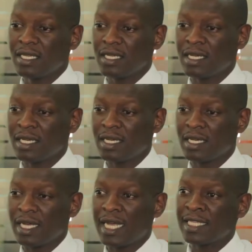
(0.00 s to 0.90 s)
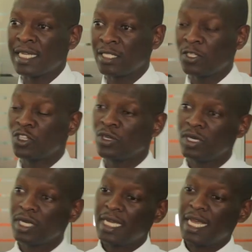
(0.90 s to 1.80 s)
as an institution
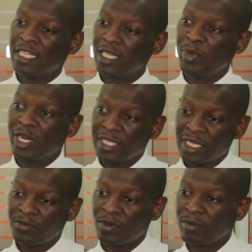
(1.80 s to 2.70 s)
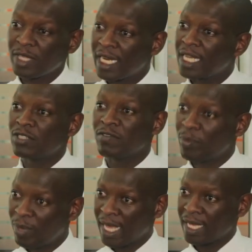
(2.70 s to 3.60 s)
and separates us from the rest of the
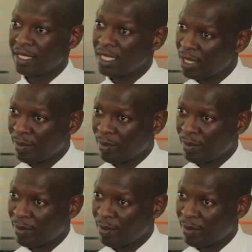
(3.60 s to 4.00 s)
players in the